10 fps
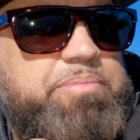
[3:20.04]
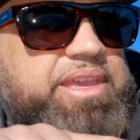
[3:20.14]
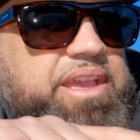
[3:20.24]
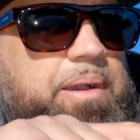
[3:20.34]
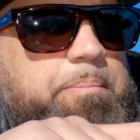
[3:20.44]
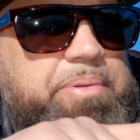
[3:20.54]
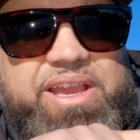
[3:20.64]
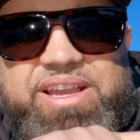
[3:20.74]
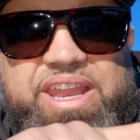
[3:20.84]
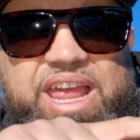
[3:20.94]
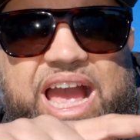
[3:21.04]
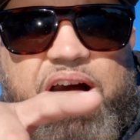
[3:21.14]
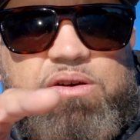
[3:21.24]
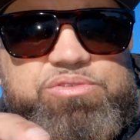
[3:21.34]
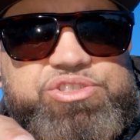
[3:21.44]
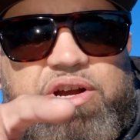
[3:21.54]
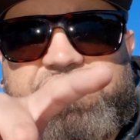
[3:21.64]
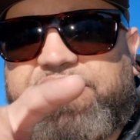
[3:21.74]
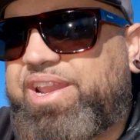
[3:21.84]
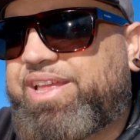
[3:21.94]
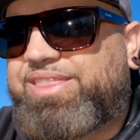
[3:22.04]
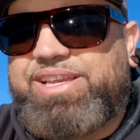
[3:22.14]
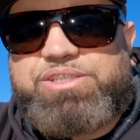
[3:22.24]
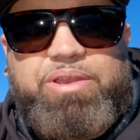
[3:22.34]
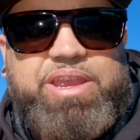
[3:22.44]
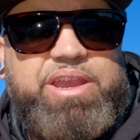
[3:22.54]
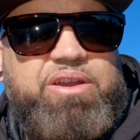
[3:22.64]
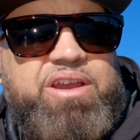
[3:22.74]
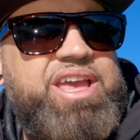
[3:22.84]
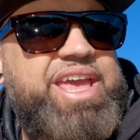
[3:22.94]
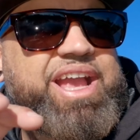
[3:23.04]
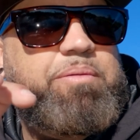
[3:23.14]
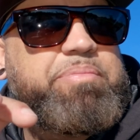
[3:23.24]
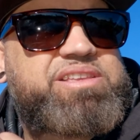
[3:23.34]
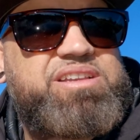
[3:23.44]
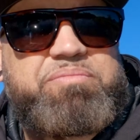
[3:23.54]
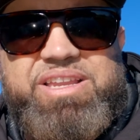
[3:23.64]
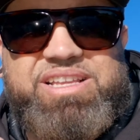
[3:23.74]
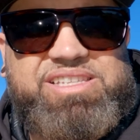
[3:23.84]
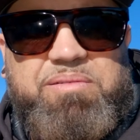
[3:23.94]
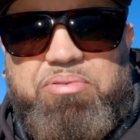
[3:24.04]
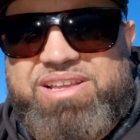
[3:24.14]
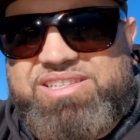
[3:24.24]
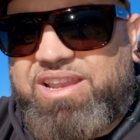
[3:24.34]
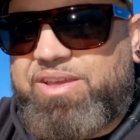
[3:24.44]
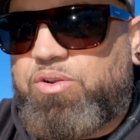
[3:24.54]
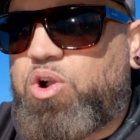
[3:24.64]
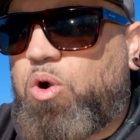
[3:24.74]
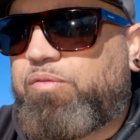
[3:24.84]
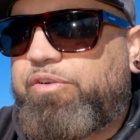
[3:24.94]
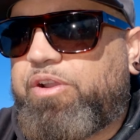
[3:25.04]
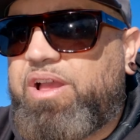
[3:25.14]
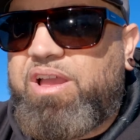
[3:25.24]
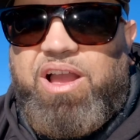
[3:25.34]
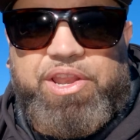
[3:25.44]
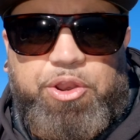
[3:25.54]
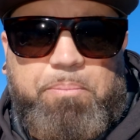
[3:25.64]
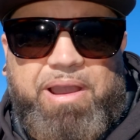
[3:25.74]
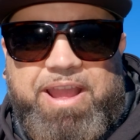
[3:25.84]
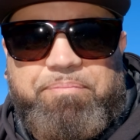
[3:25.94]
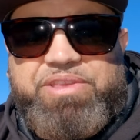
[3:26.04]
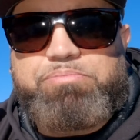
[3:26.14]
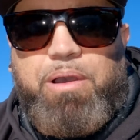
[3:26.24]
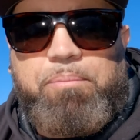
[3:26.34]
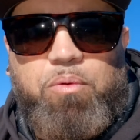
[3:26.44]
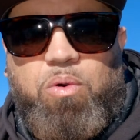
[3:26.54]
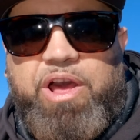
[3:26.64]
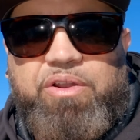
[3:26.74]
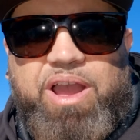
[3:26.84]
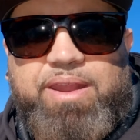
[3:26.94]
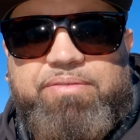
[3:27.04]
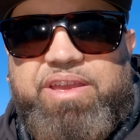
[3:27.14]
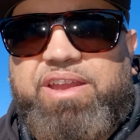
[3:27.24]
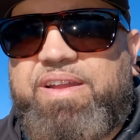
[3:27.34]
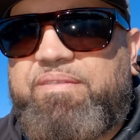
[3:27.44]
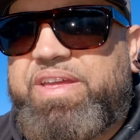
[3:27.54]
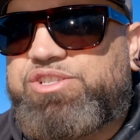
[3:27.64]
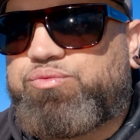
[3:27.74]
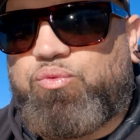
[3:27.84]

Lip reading: be a big canal junction like this right here. It could be something as simple as a little culvert, a little pipe that's pumping water out of it. It's